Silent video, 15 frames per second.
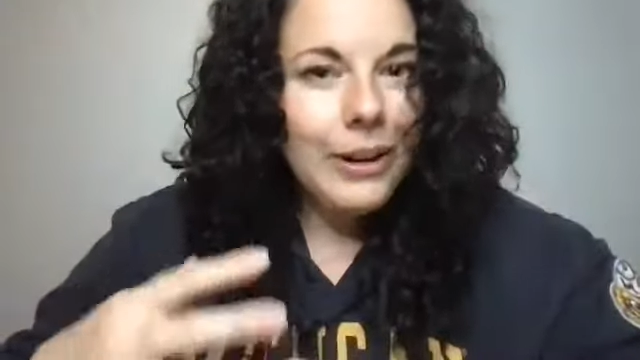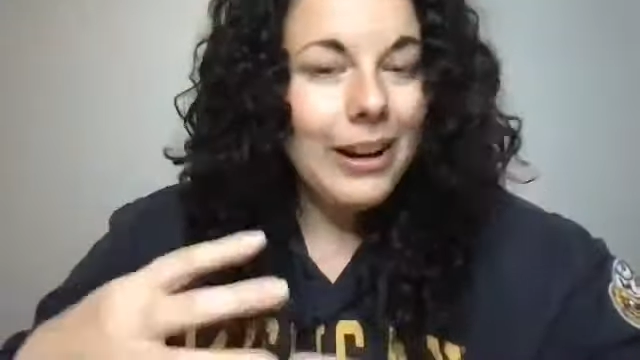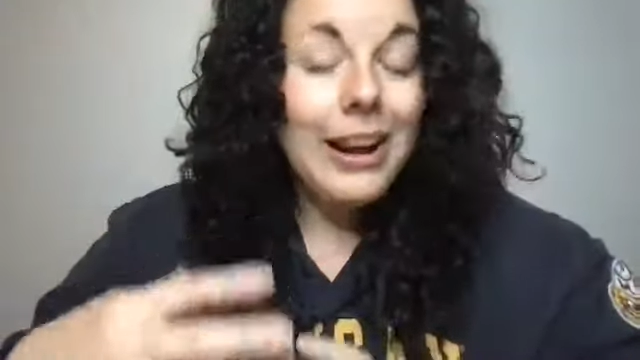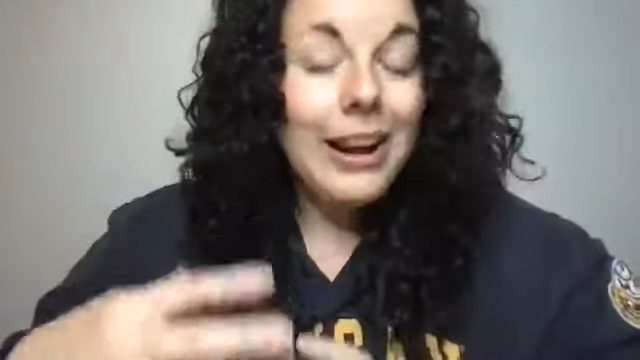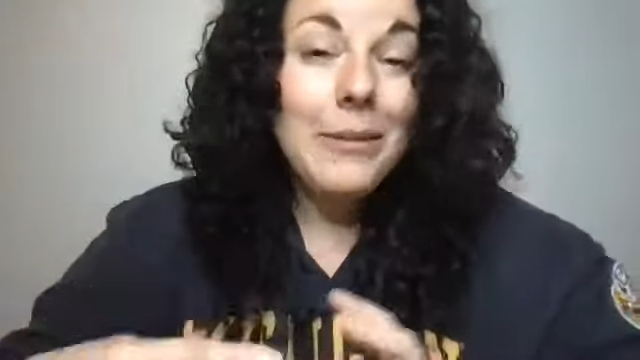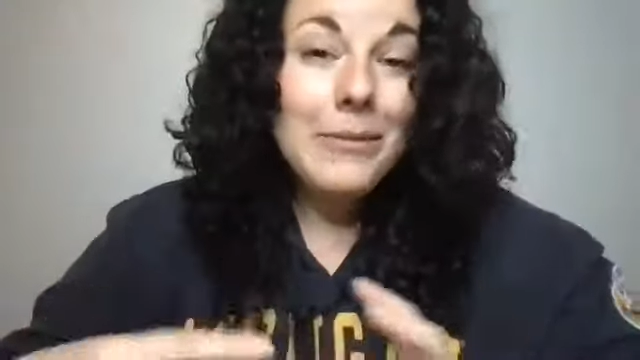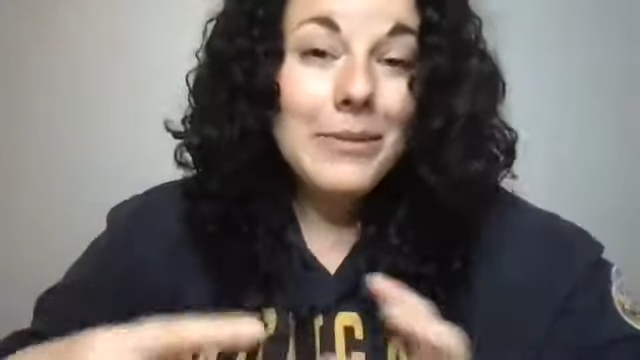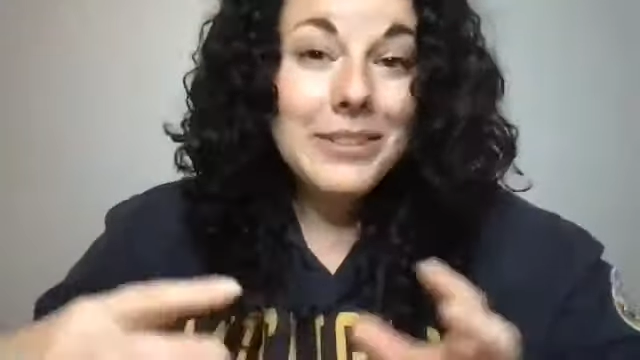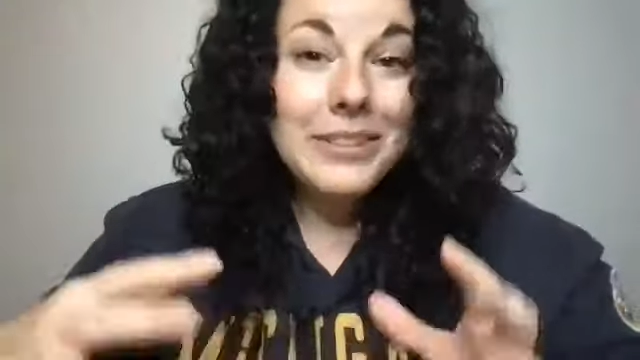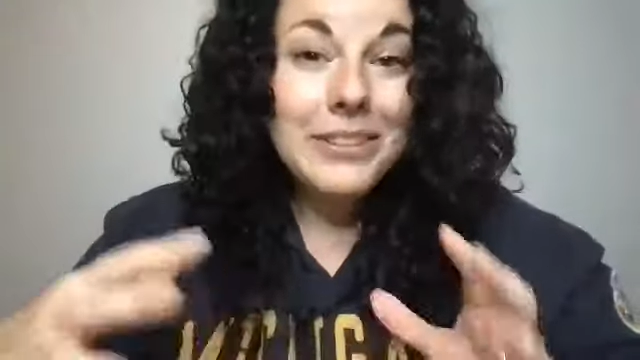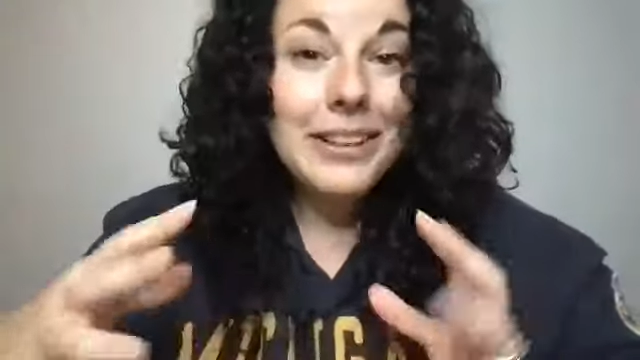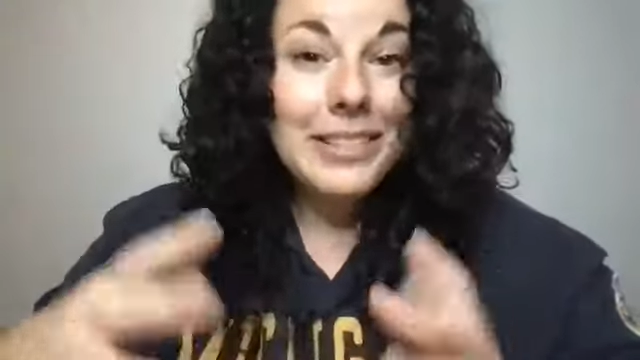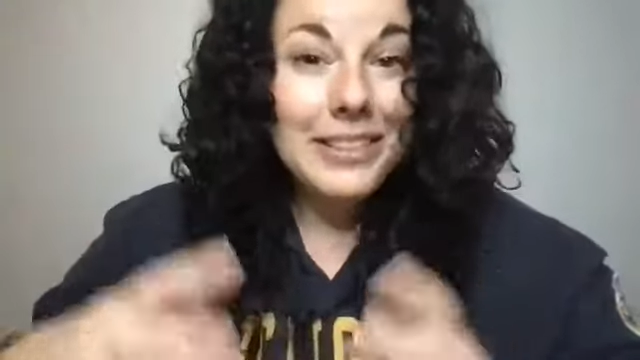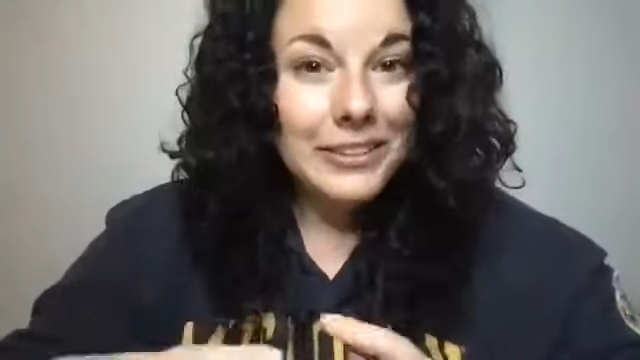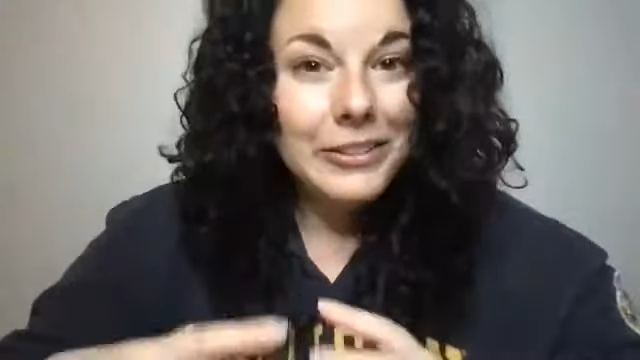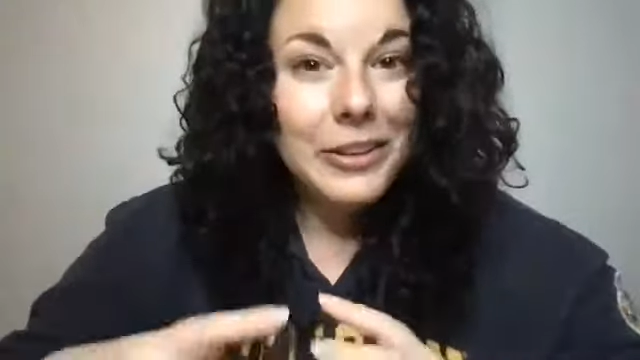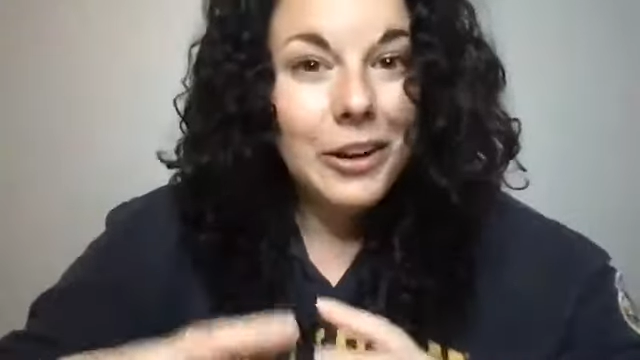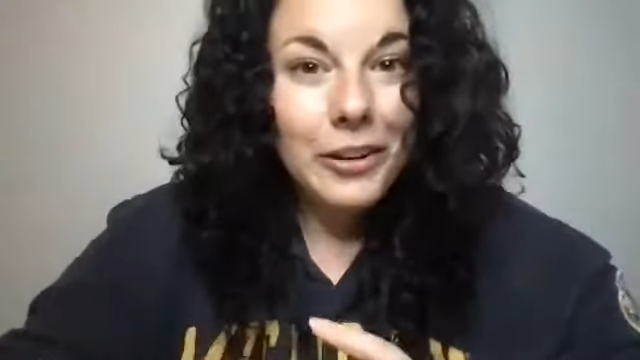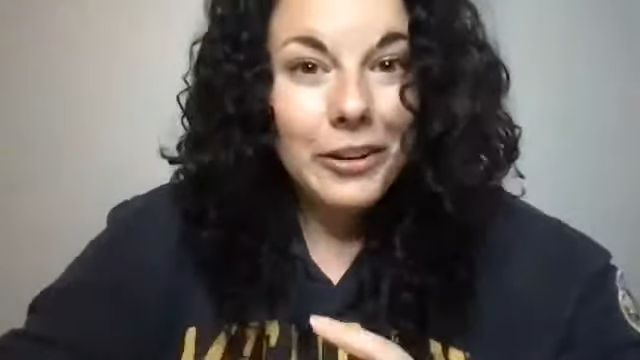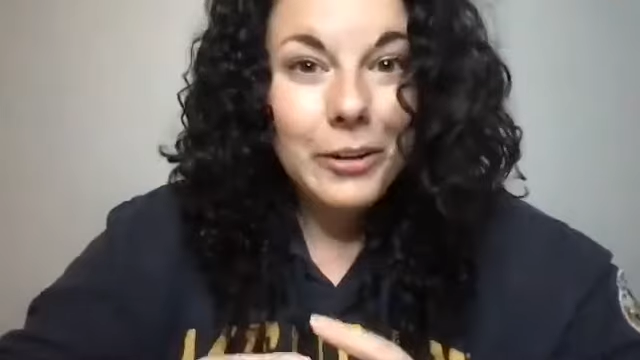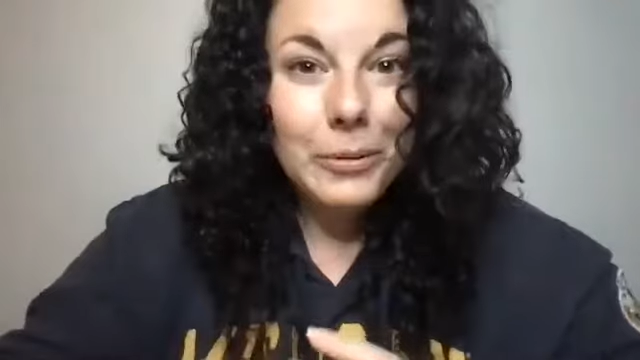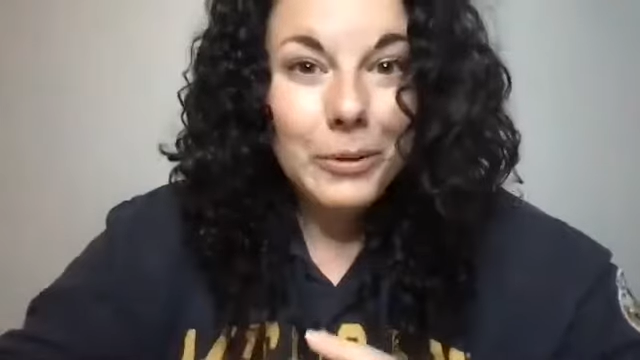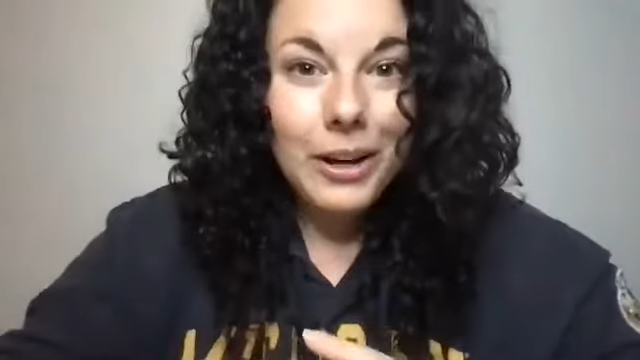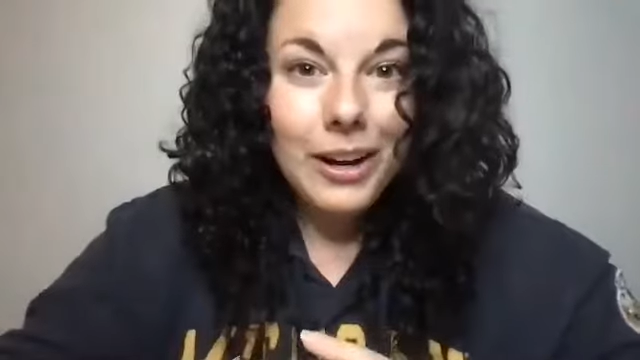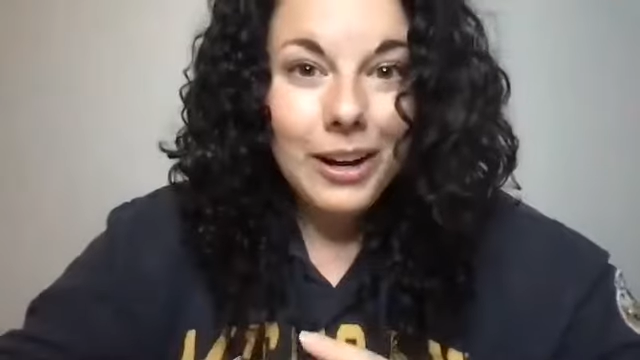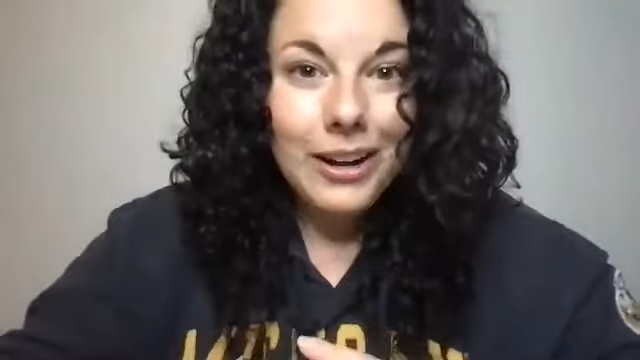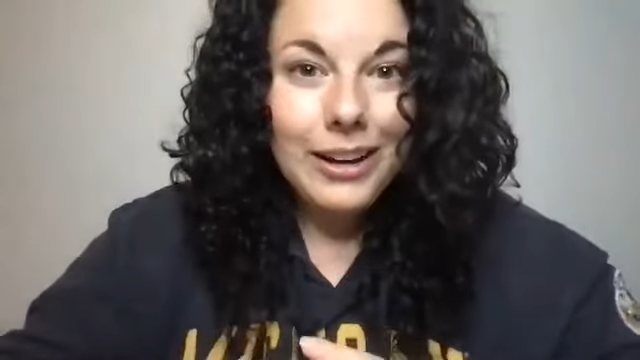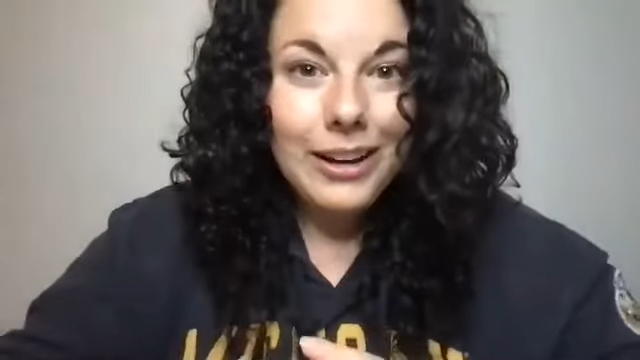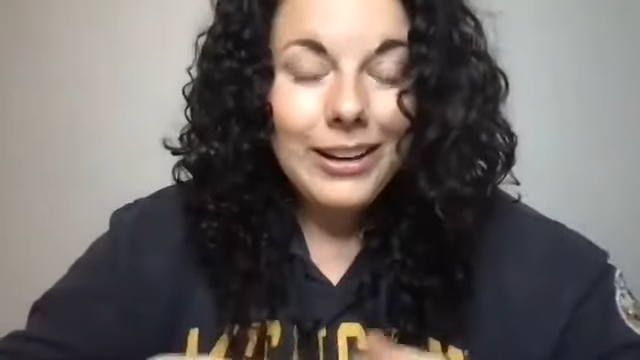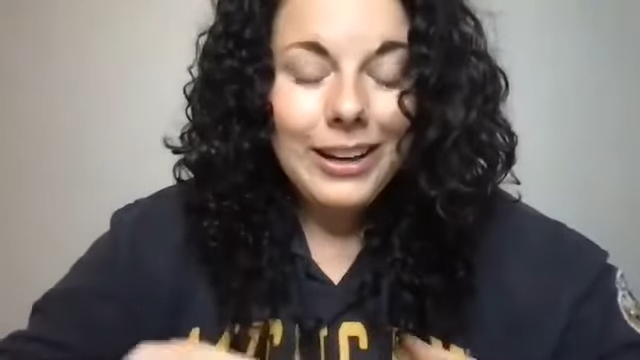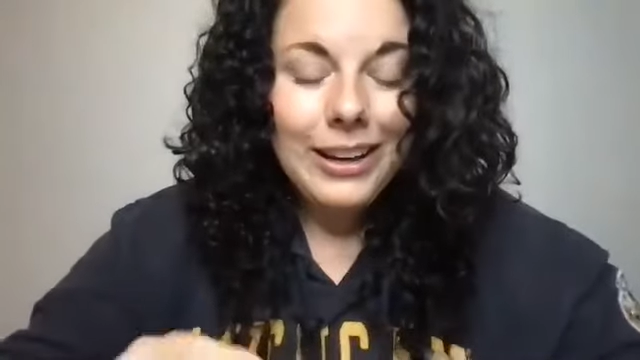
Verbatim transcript: it comes to like this call that we're on,